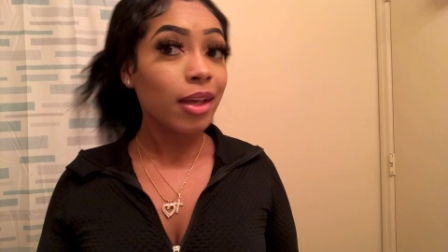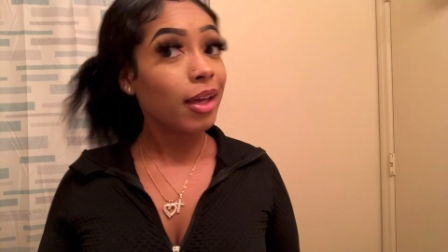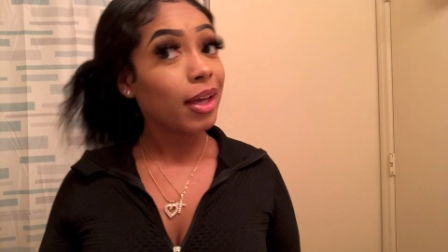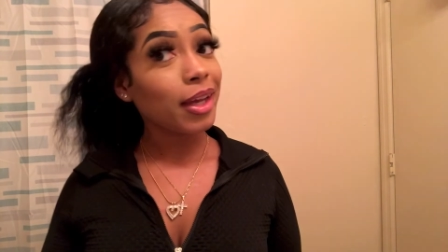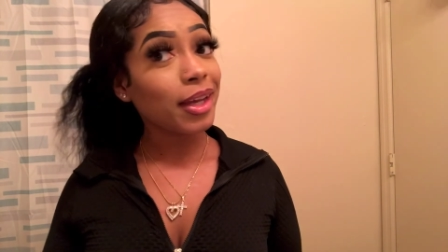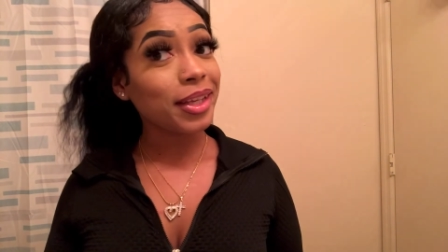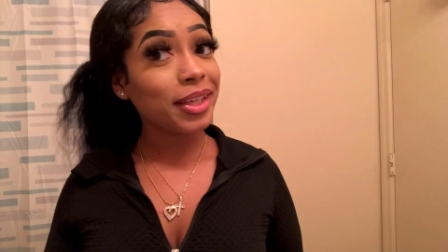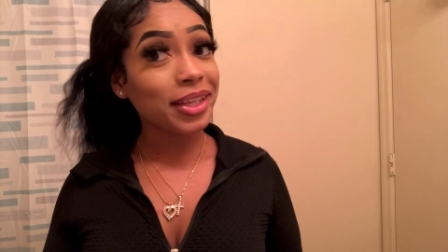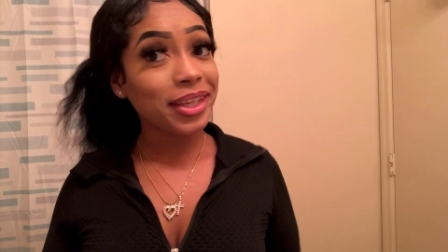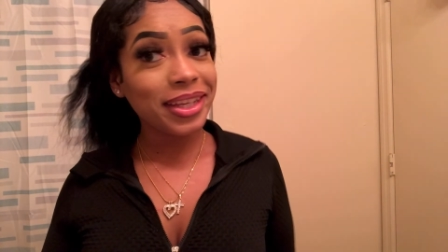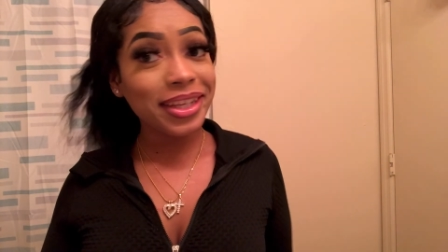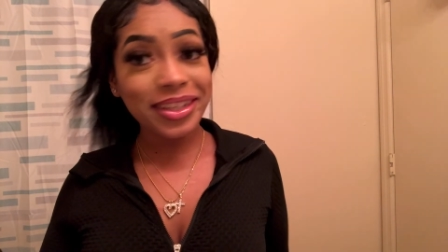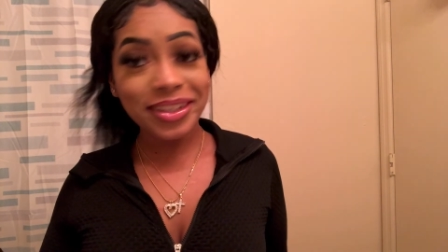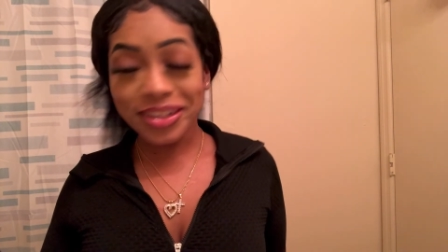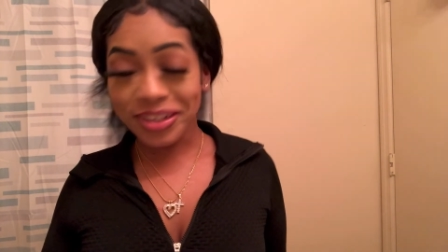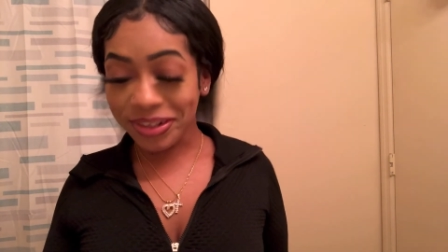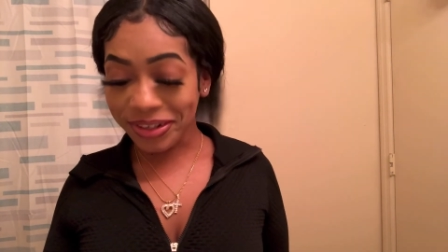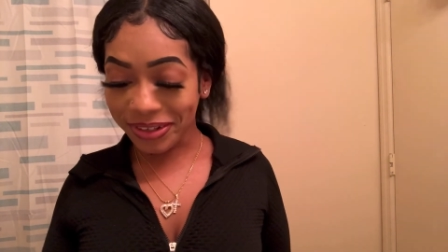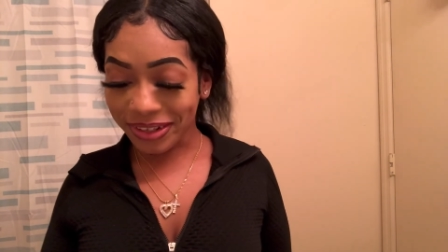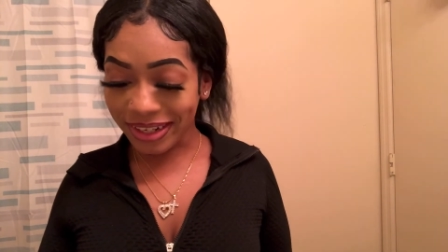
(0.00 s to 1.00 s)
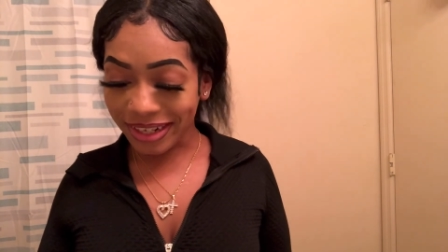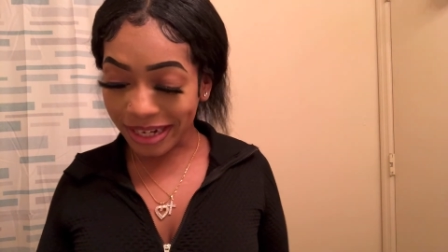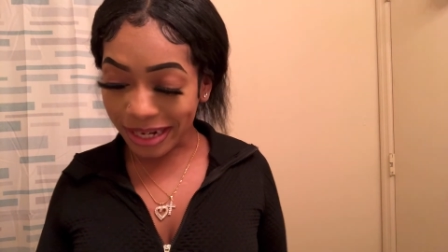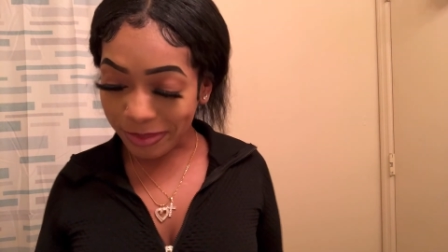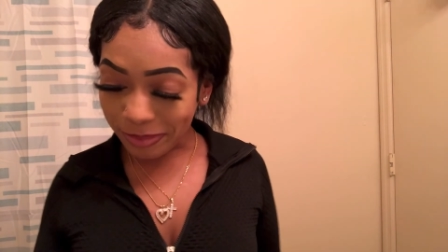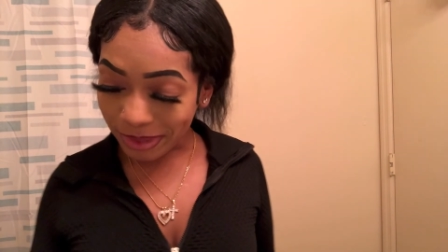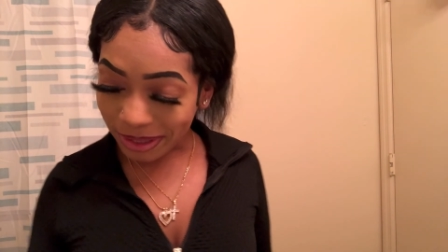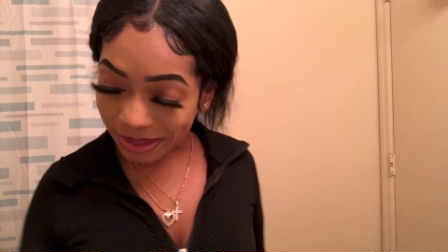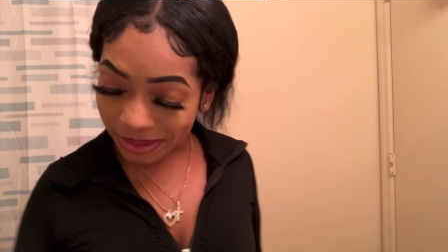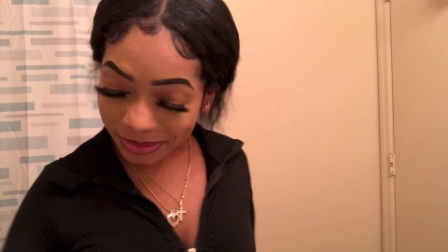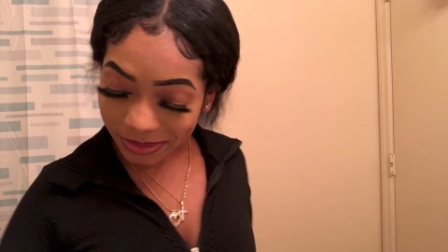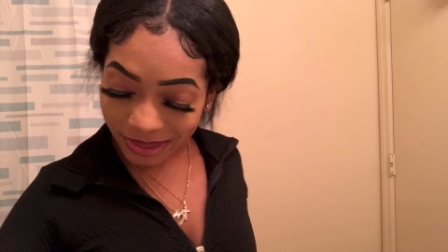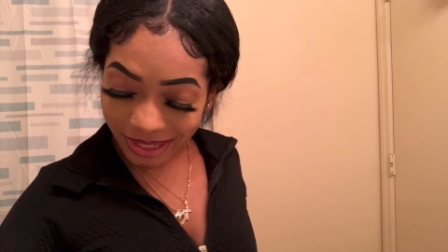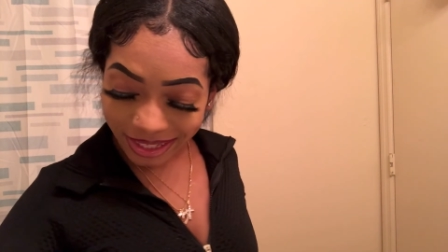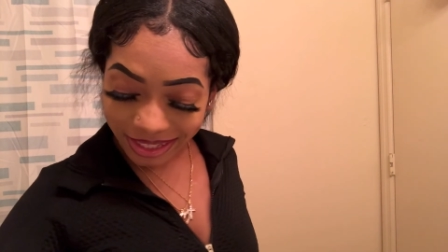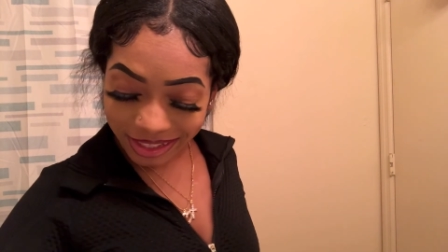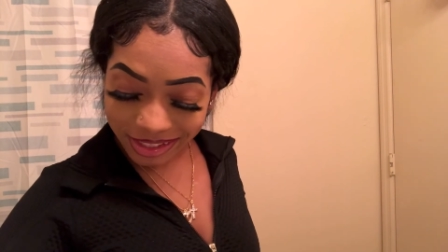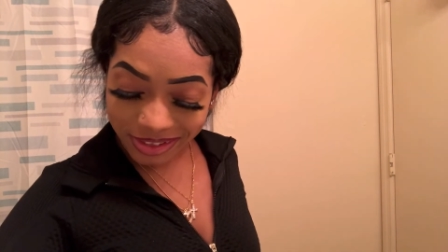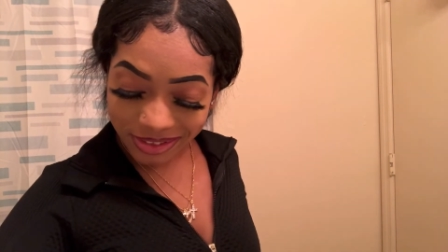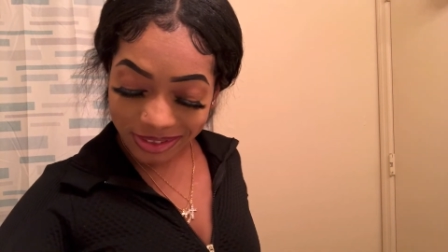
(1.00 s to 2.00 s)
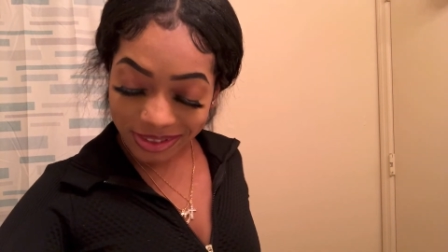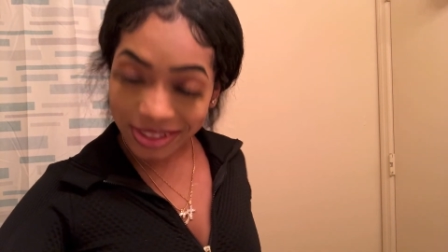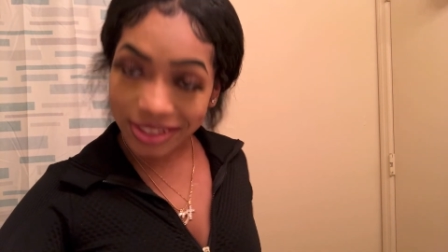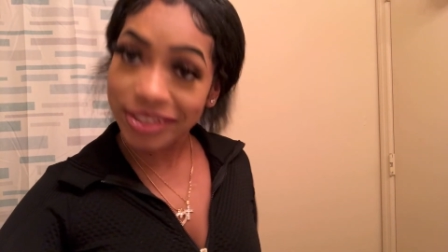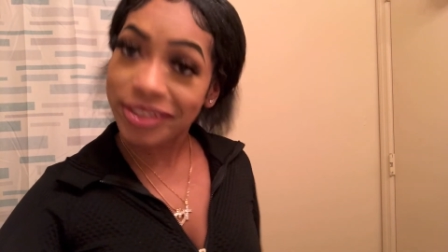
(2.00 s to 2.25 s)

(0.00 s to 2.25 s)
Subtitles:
And yeah, y'all, I'm gonna go ahead and talk to